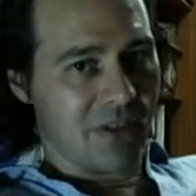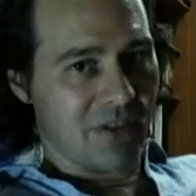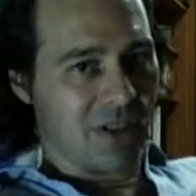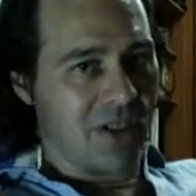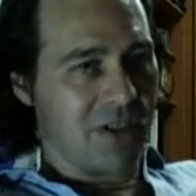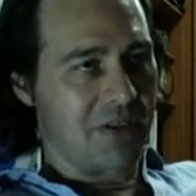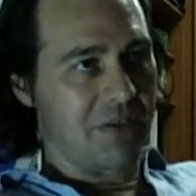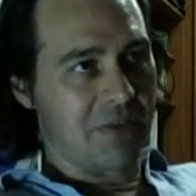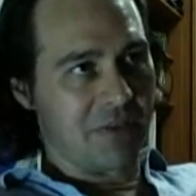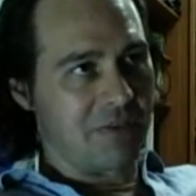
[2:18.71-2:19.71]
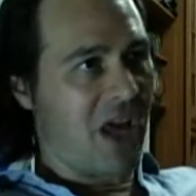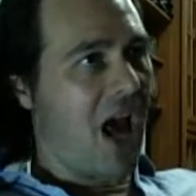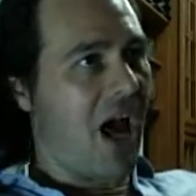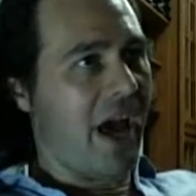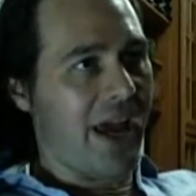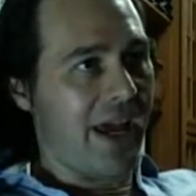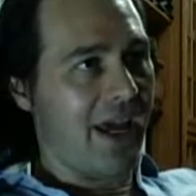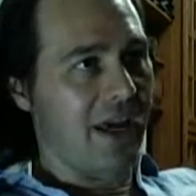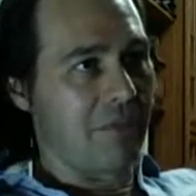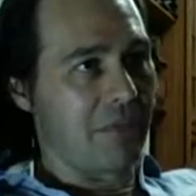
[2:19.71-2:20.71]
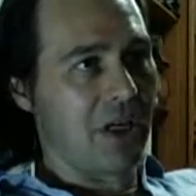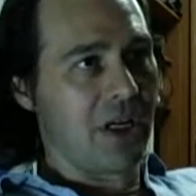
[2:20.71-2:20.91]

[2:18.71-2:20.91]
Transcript: Okay, so it becomes I am,